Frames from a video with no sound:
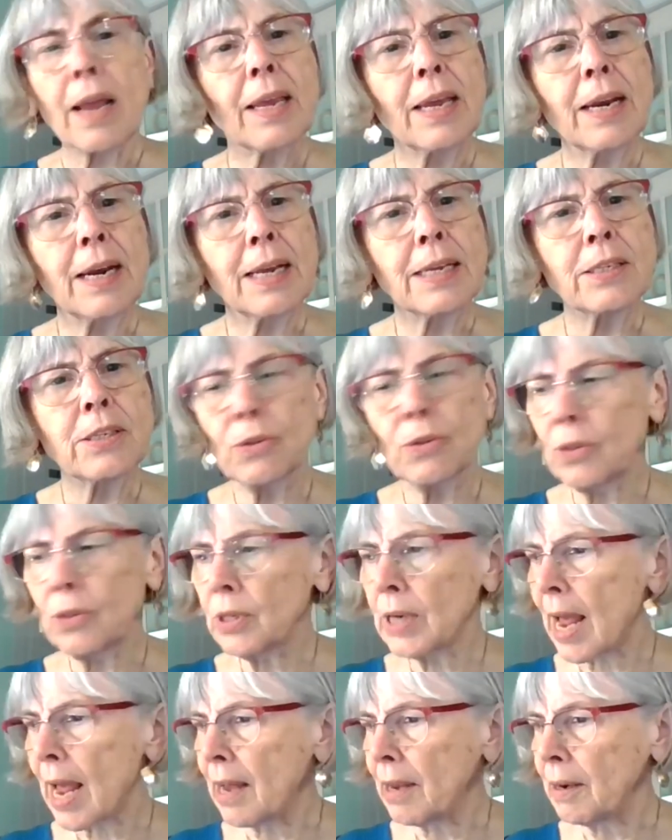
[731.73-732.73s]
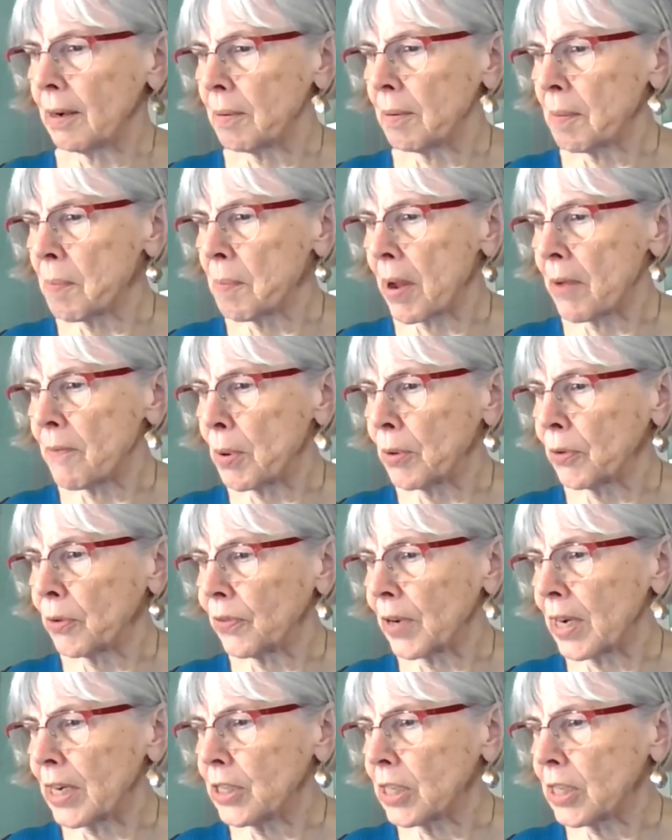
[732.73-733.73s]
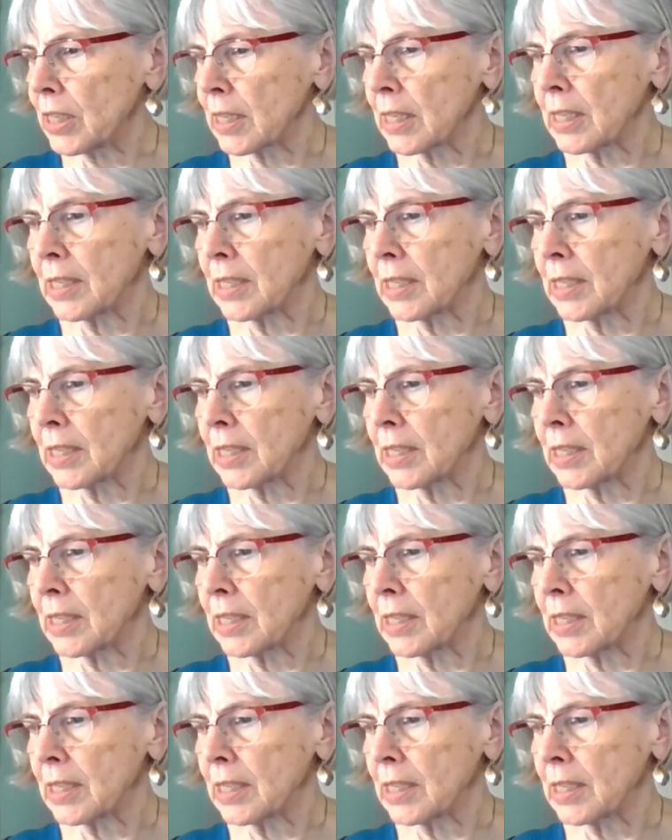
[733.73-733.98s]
Can I sort out my motivations